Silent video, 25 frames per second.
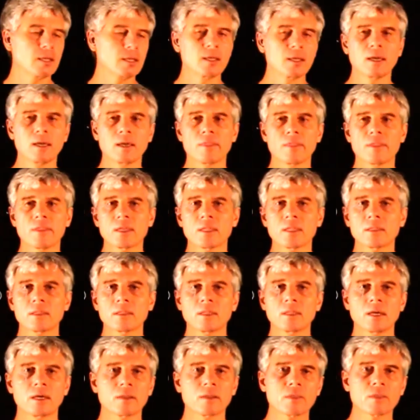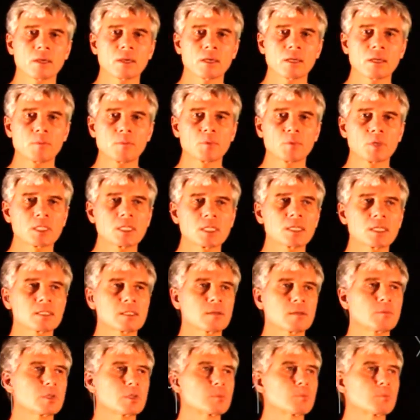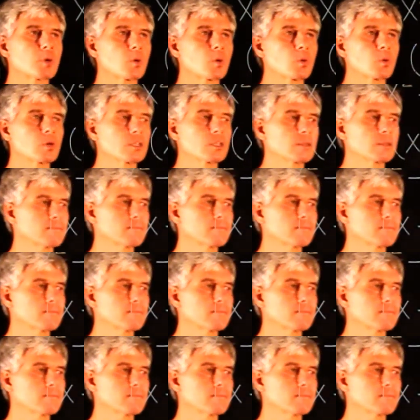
and then the cryptosystem is broken.